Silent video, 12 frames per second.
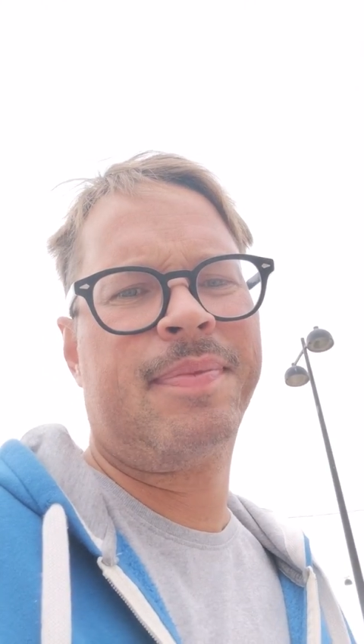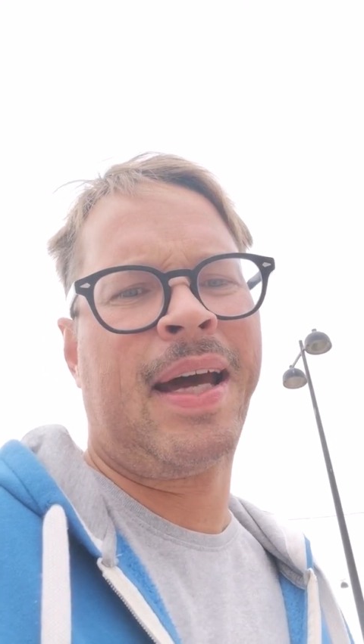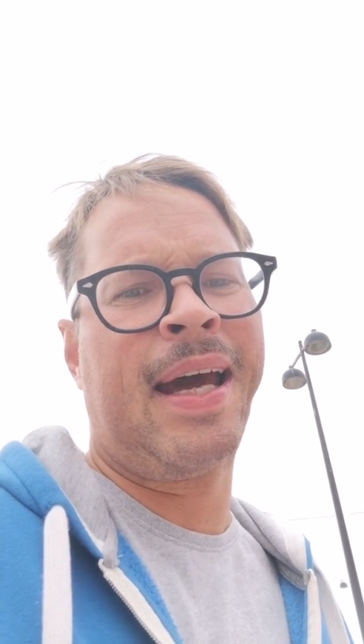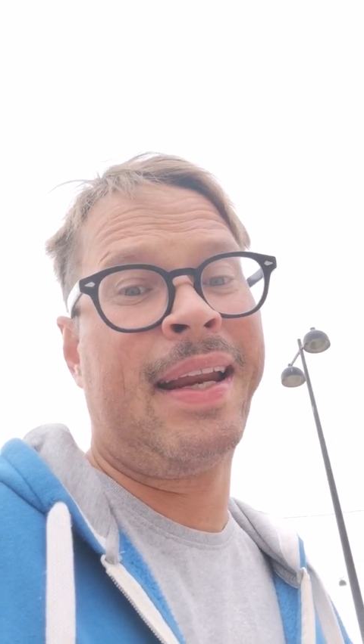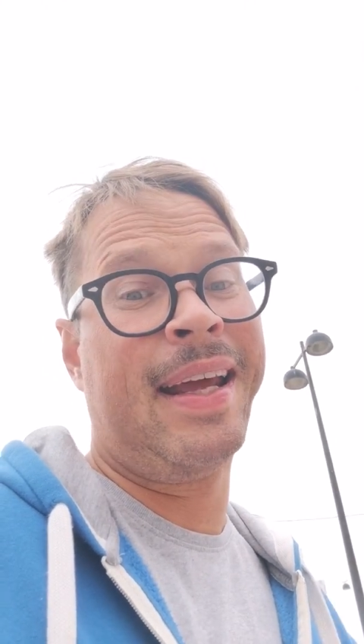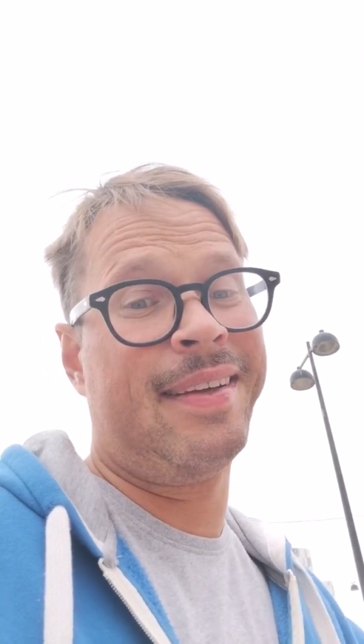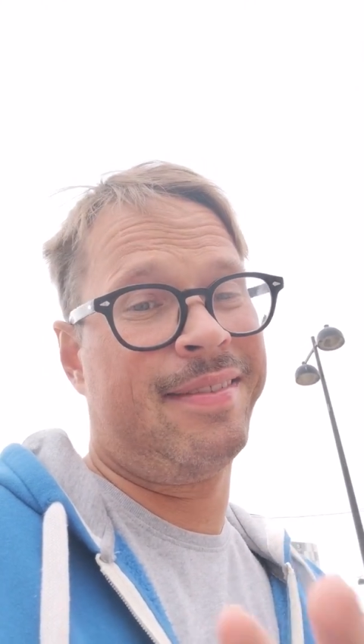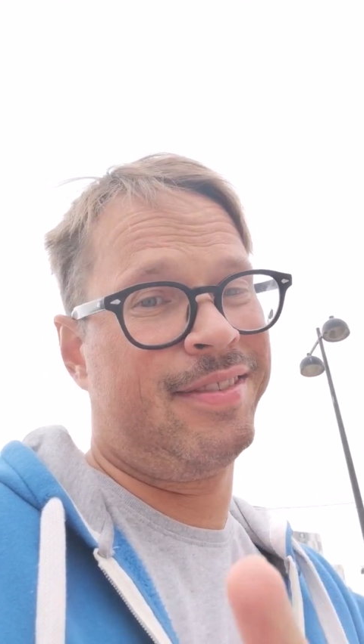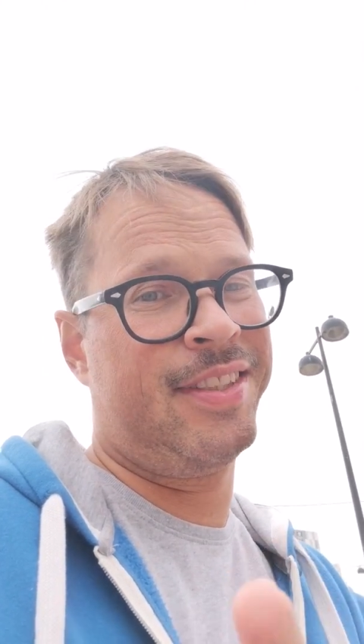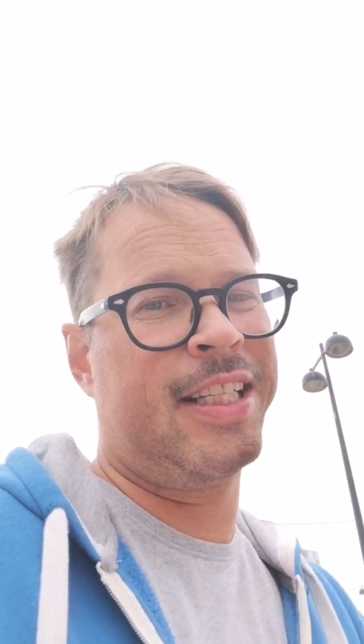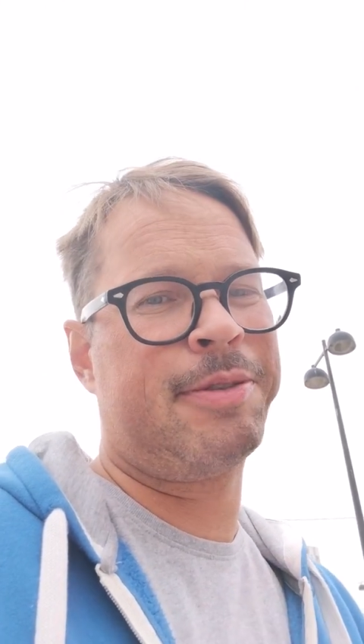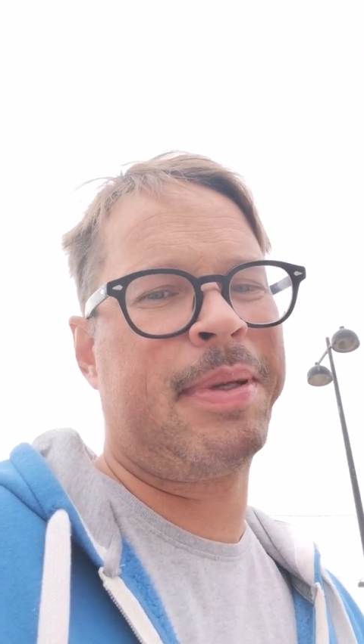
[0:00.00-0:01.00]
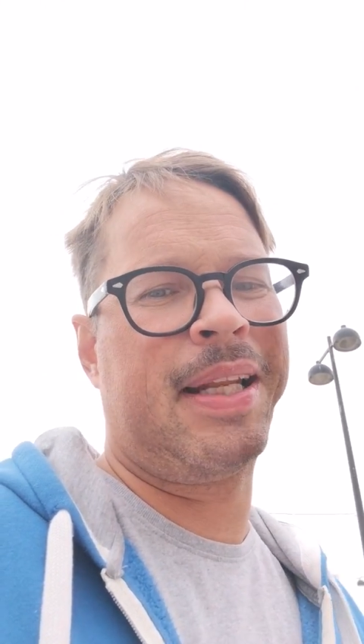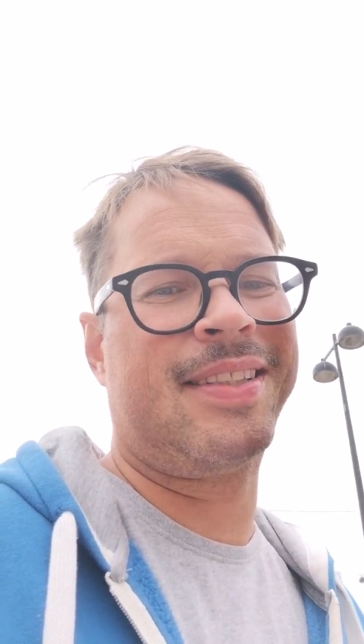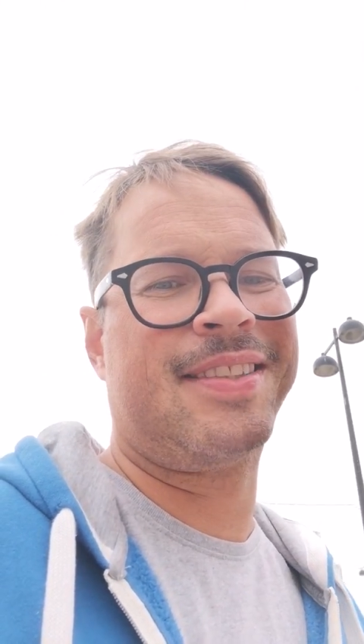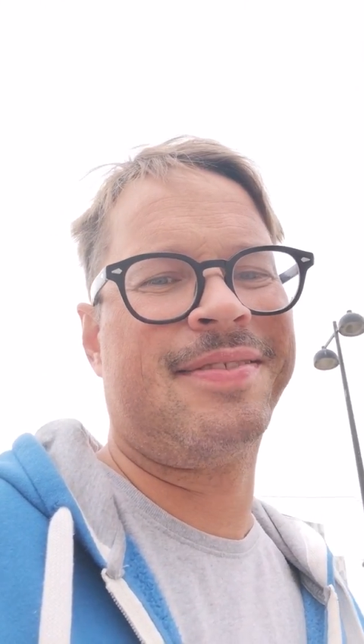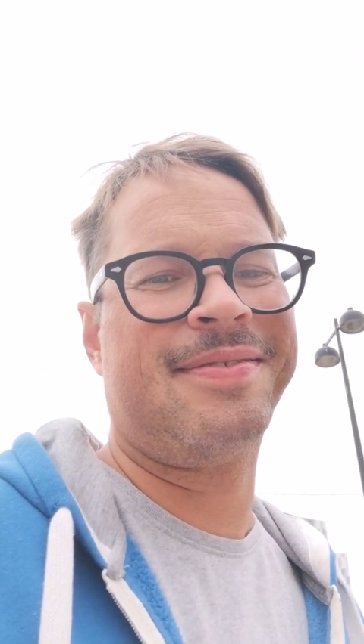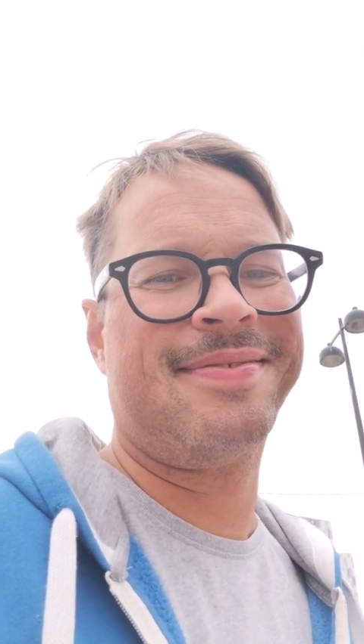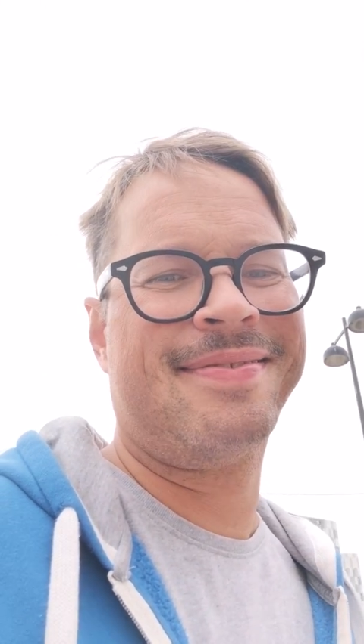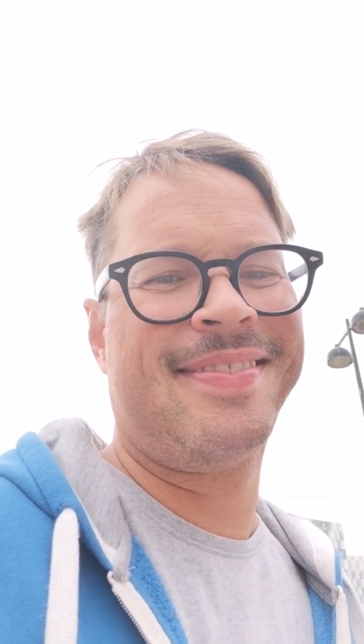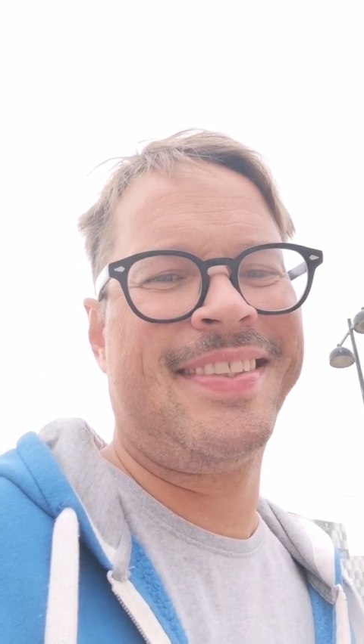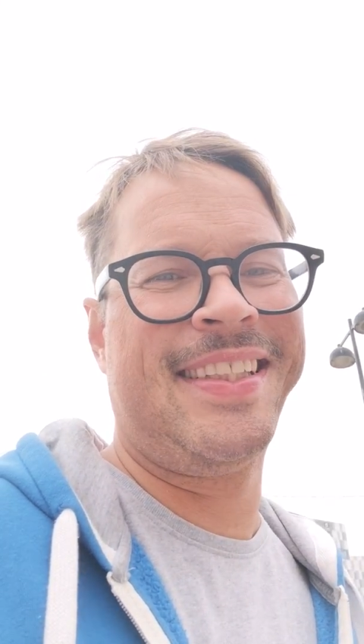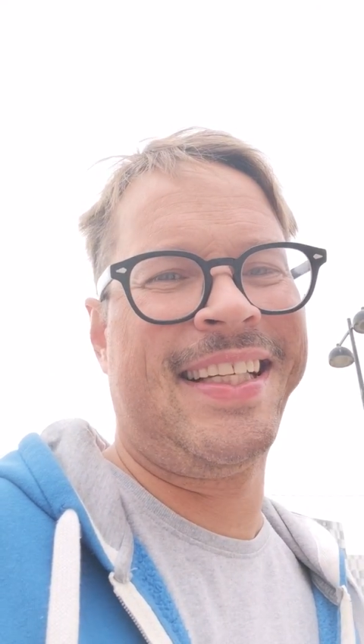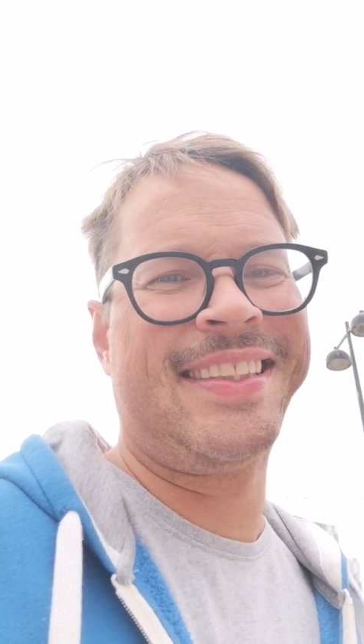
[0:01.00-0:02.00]
And hey, six minutes.
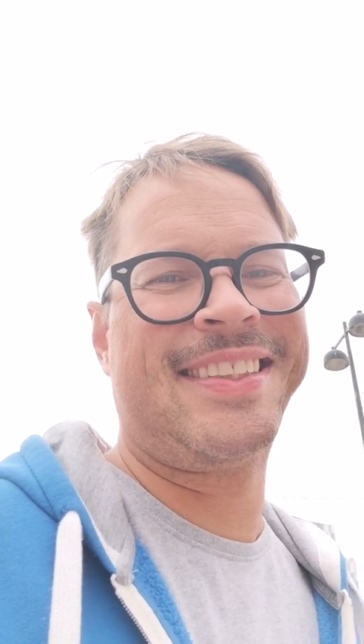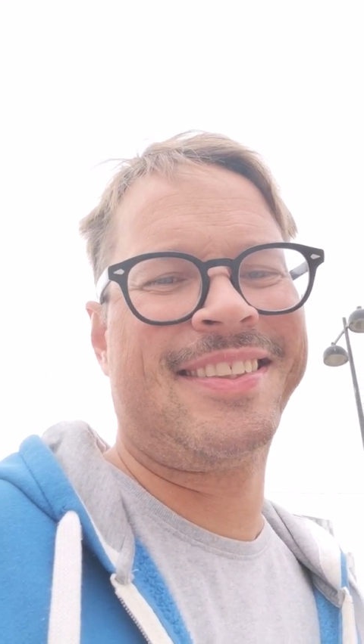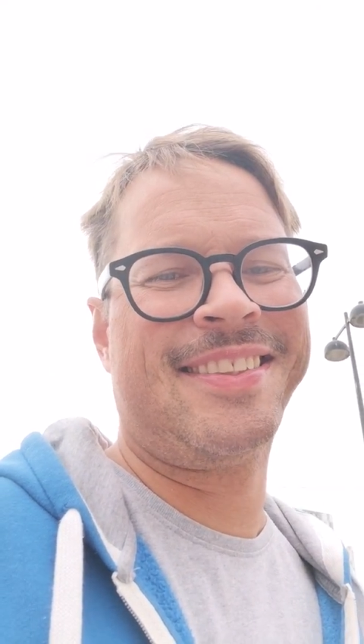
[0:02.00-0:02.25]
Yes,